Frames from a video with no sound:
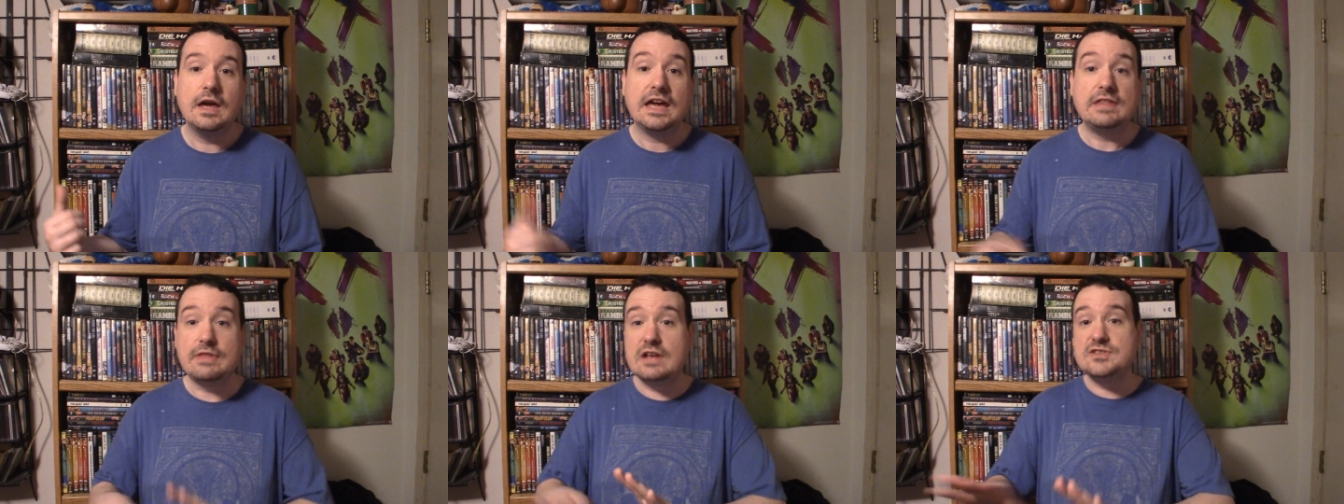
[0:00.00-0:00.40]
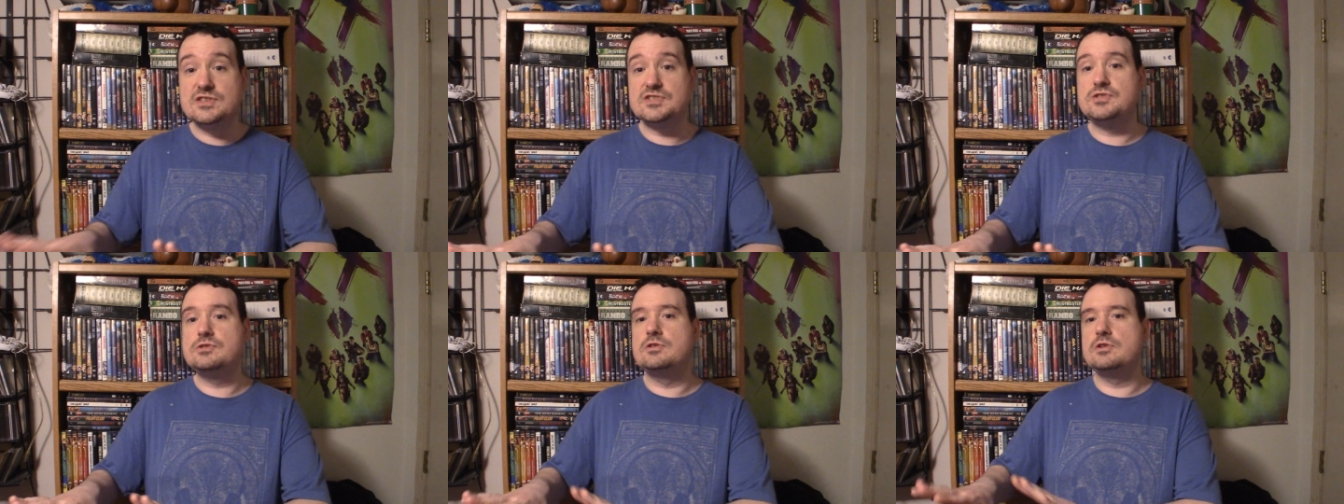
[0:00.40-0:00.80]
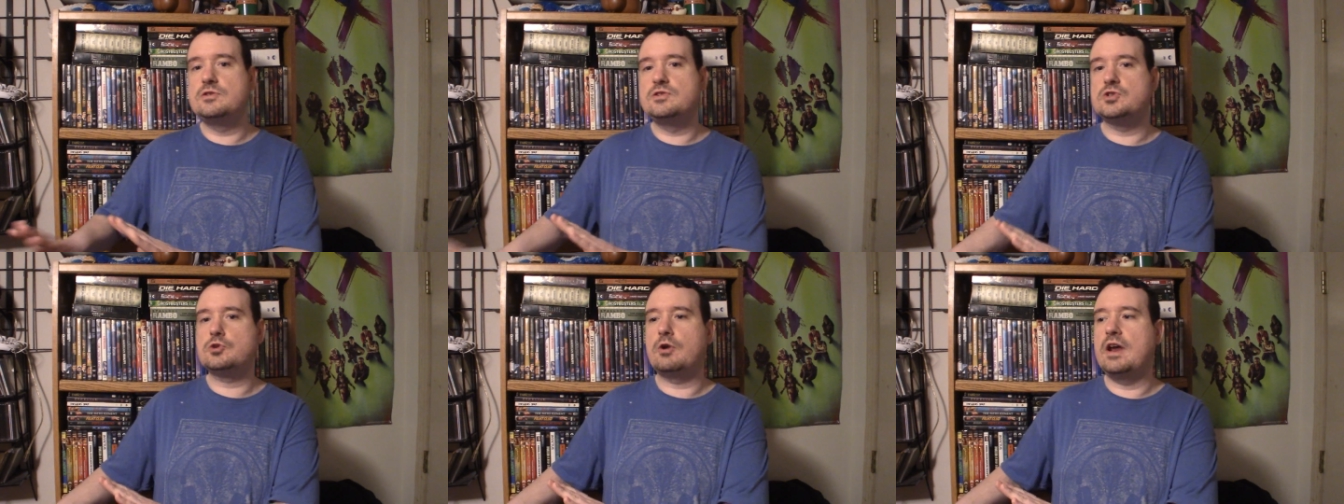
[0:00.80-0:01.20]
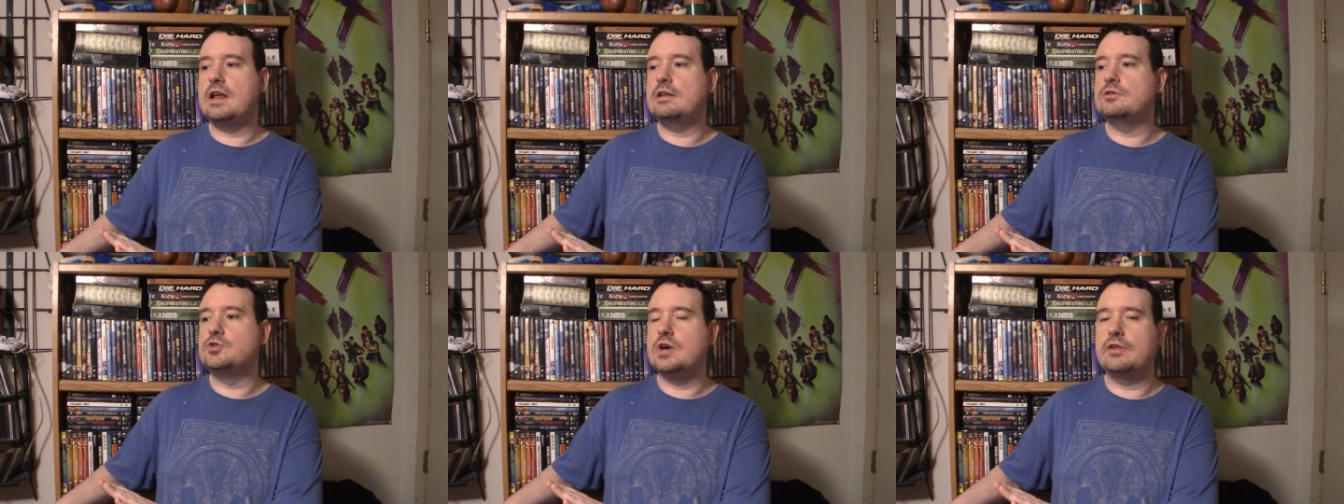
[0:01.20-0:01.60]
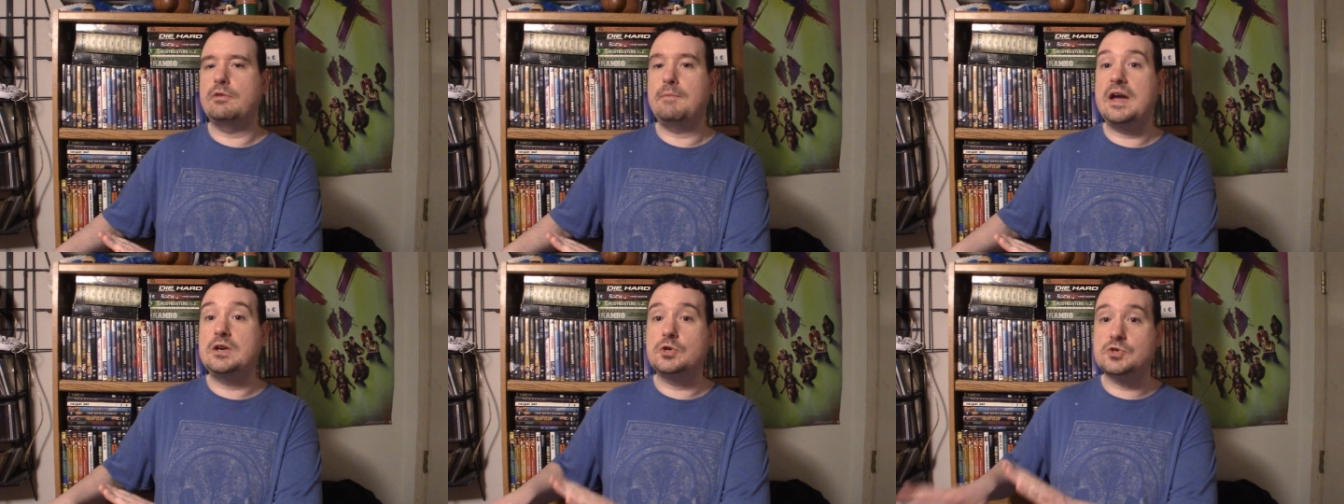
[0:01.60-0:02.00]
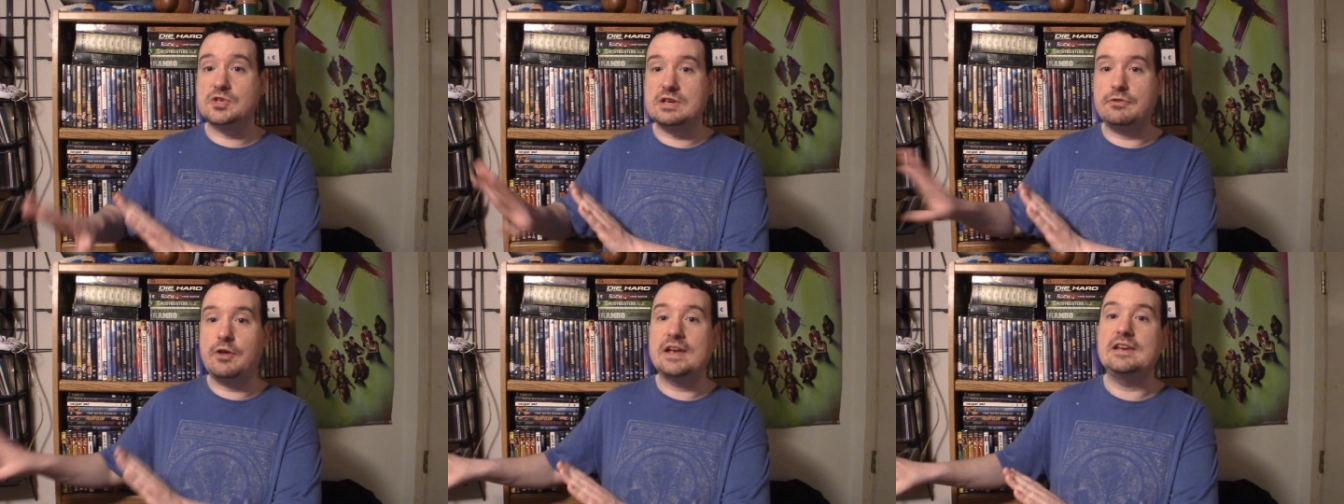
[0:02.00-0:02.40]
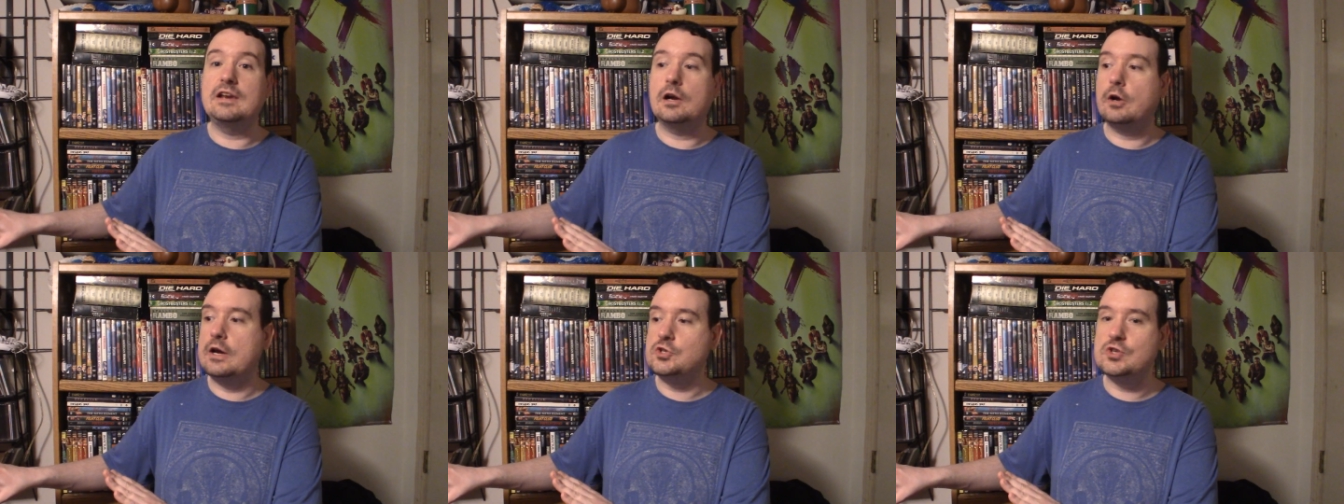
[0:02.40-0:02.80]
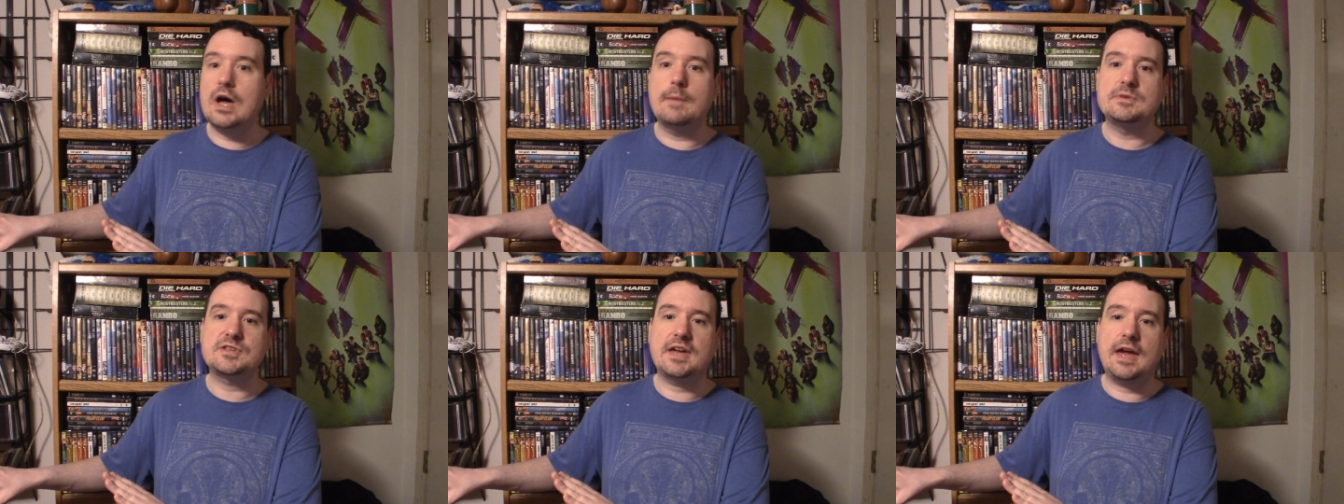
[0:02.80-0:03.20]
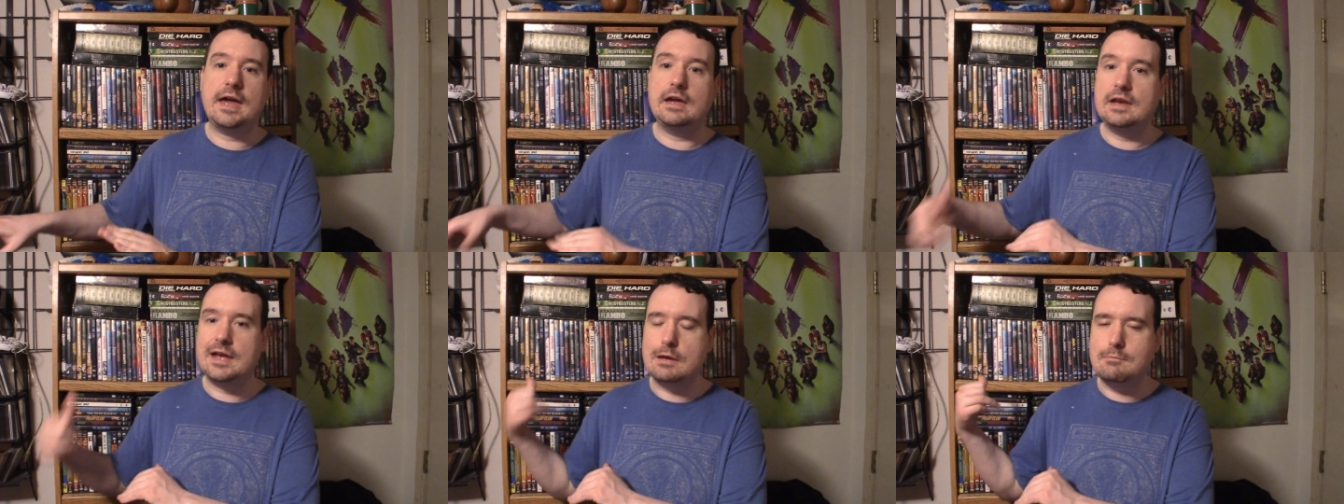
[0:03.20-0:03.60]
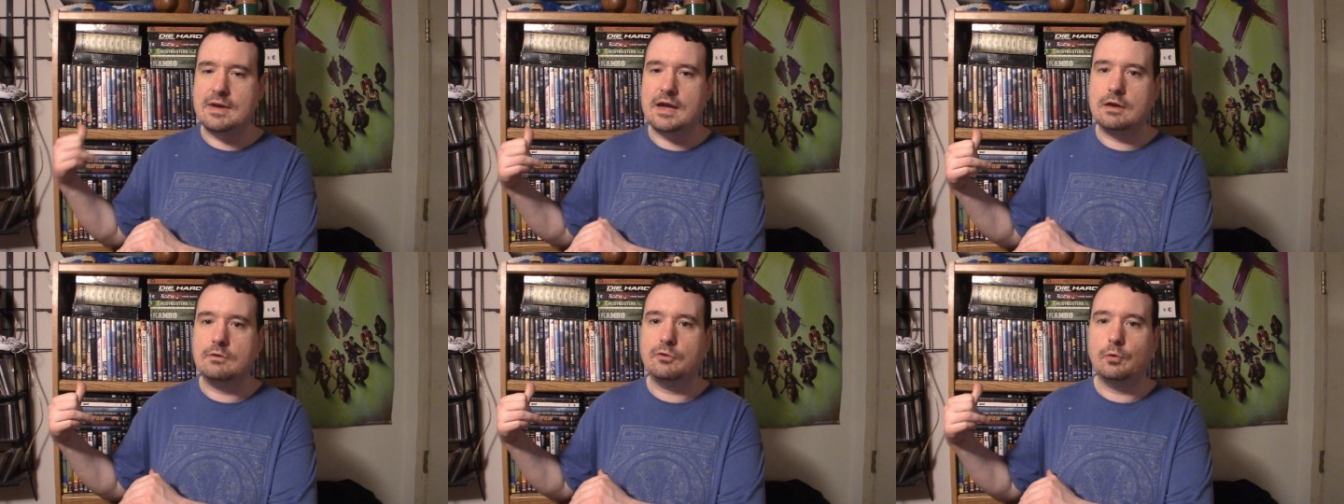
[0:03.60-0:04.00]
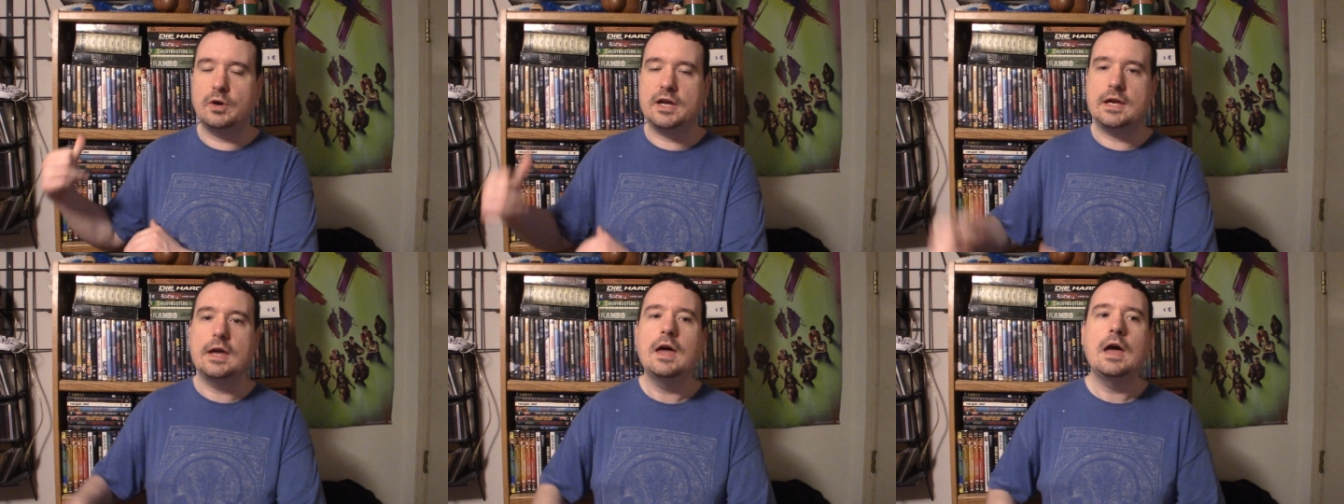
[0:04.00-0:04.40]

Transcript: Not to discredit Jonathan Majors, because I thought he did a great job as Kang in Ant-Man 3,